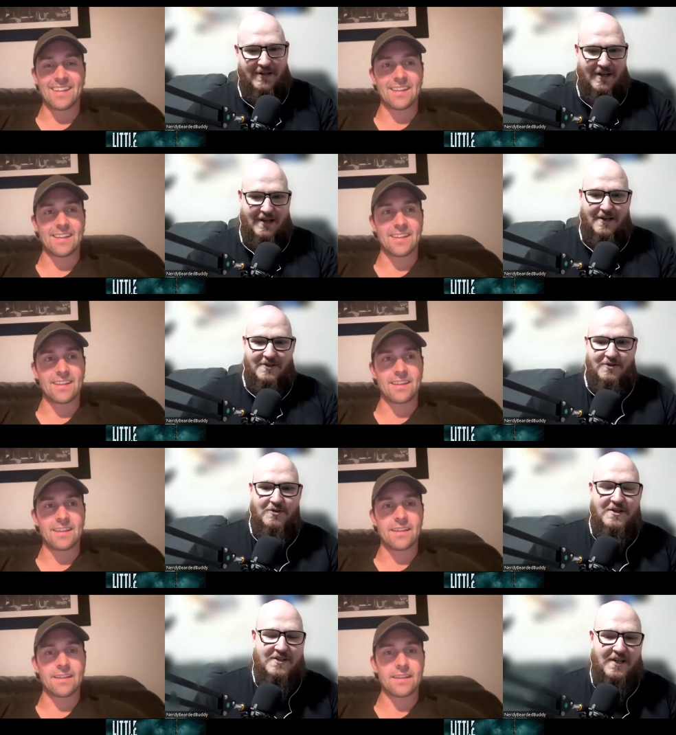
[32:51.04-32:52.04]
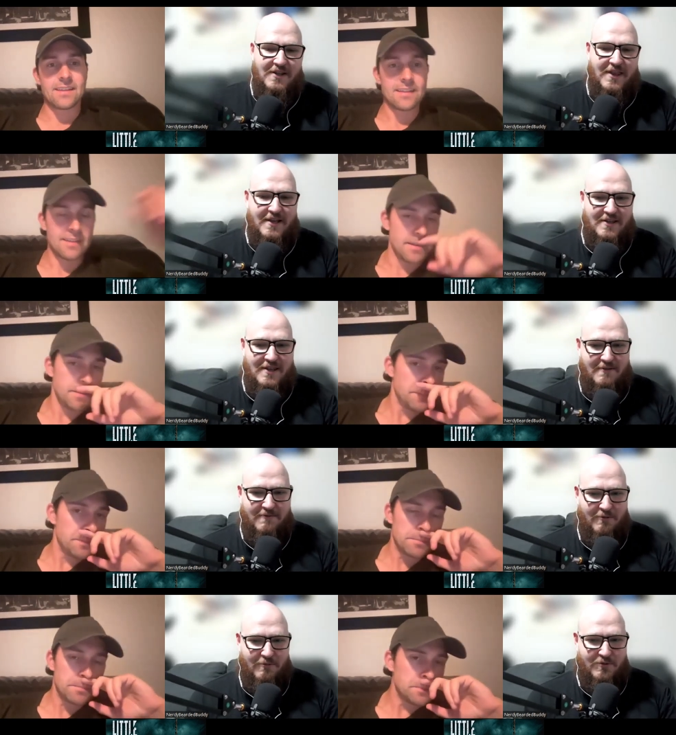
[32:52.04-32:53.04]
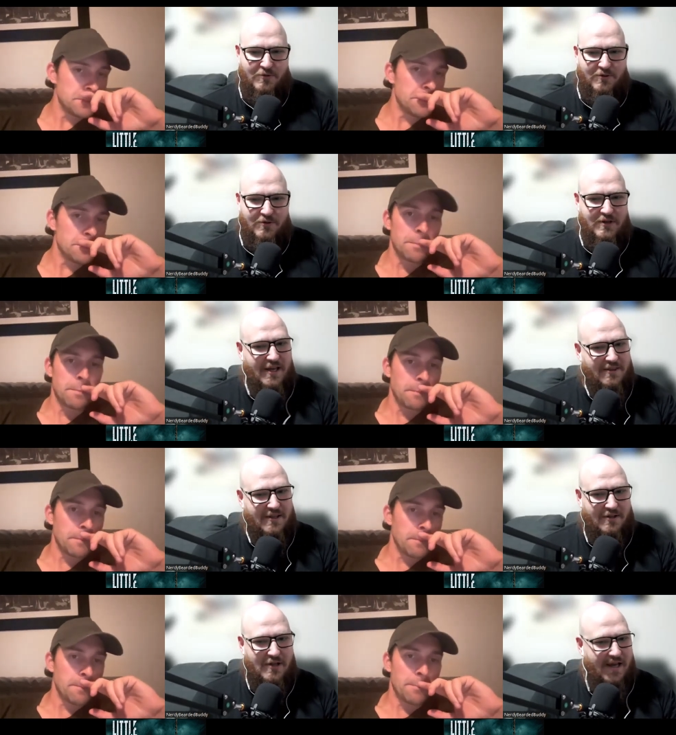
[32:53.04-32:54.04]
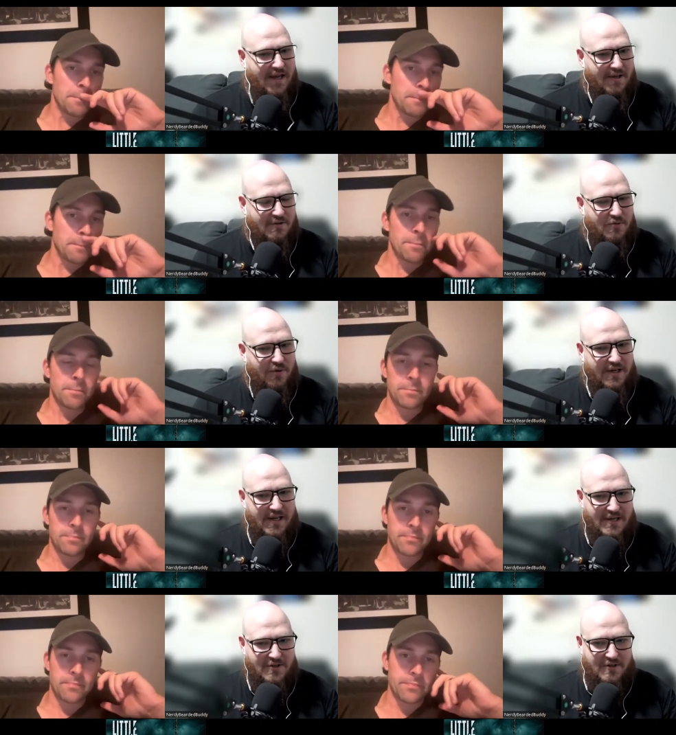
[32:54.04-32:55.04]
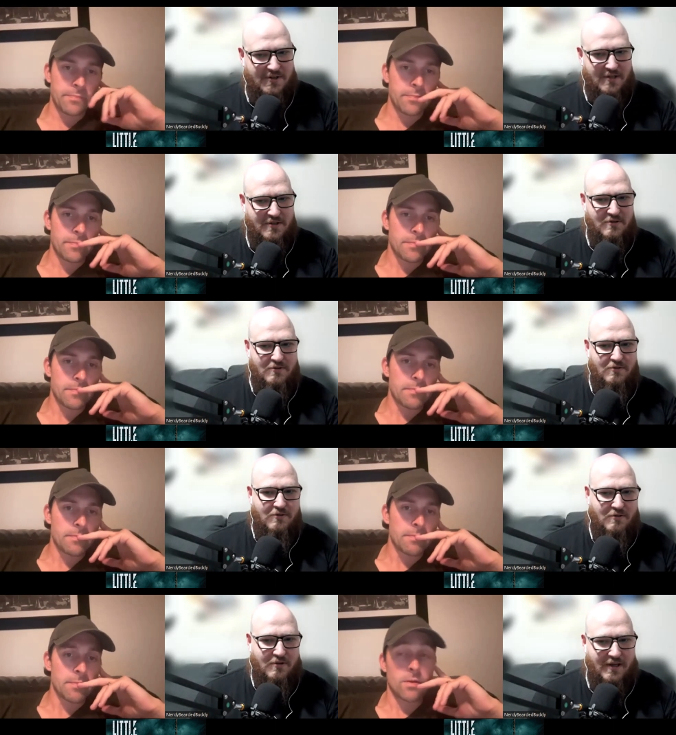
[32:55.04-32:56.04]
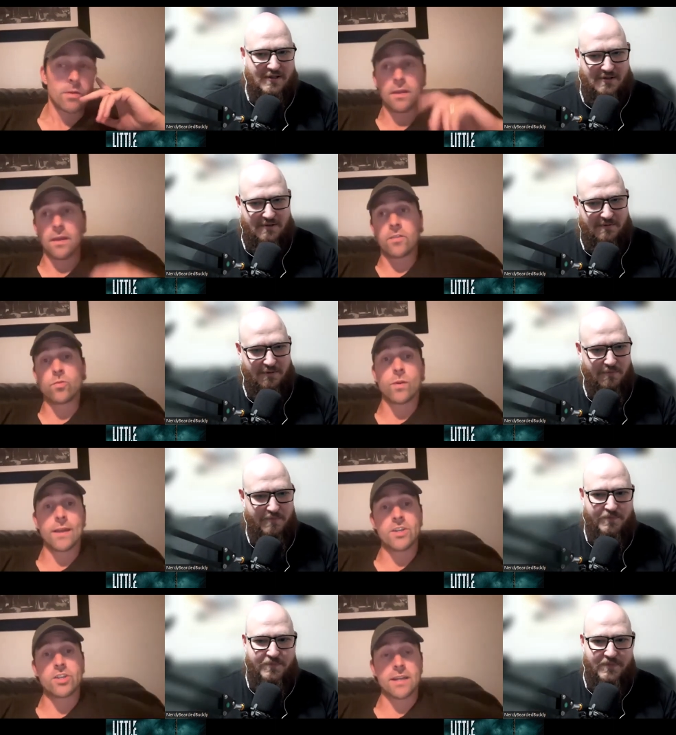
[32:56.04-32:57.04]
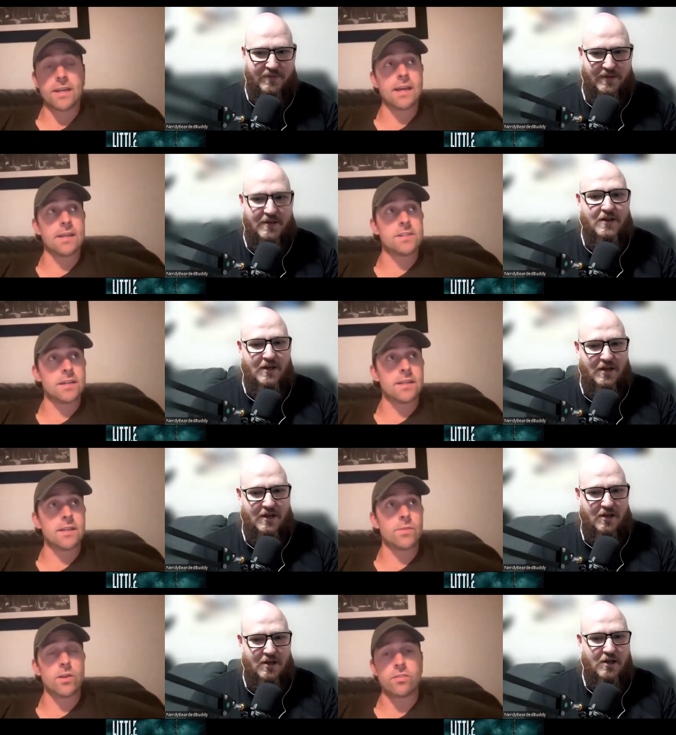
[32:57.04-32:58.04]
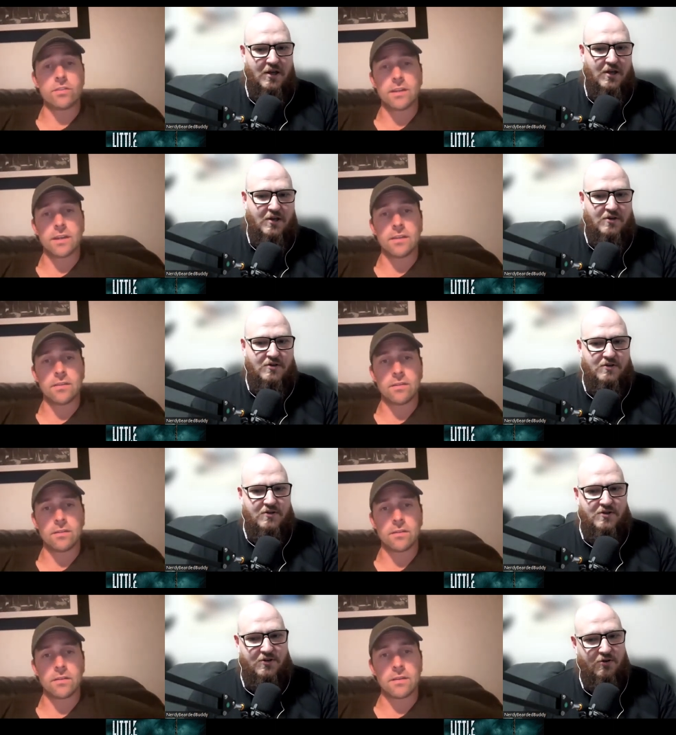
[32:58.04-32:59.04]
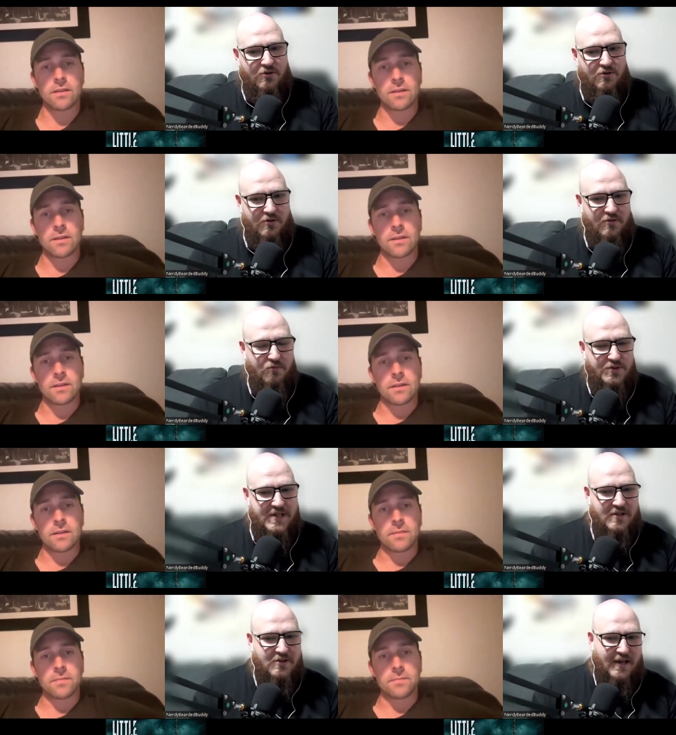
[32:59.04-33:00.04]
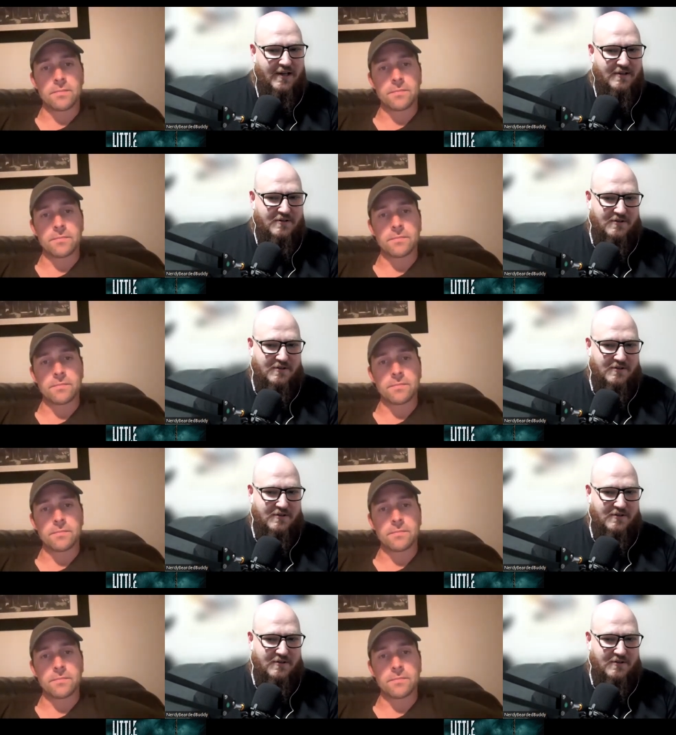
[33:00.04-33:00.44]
Speaker 1: back, uh, so you said that the film took, I think, uh, 20 days, you said to, I guess. Yeah, that's film. what we
Speaker 2: initially had. Yeah. And then we lost a day.
Speaker 1: So, so was that tight?